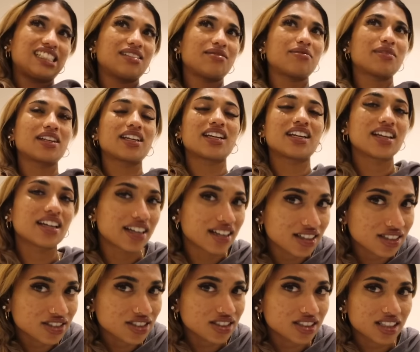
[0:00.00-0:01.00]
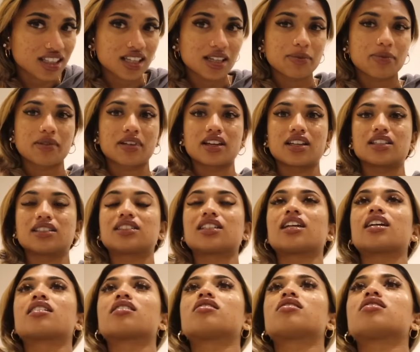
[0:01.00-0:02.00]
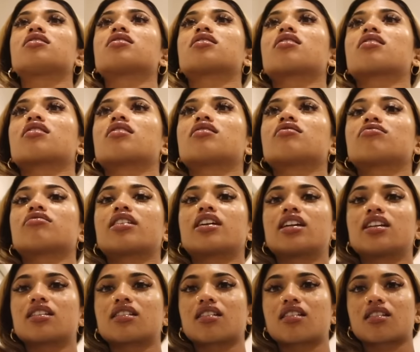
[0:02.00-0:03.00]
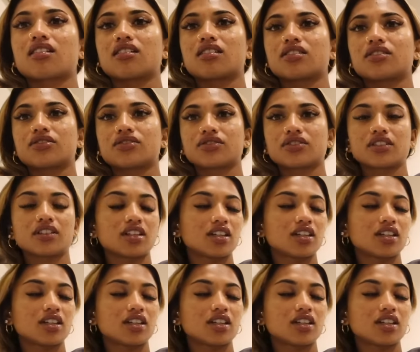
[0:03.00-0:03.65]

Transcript: My hair just keeps getting tangled because of the rain and stuff.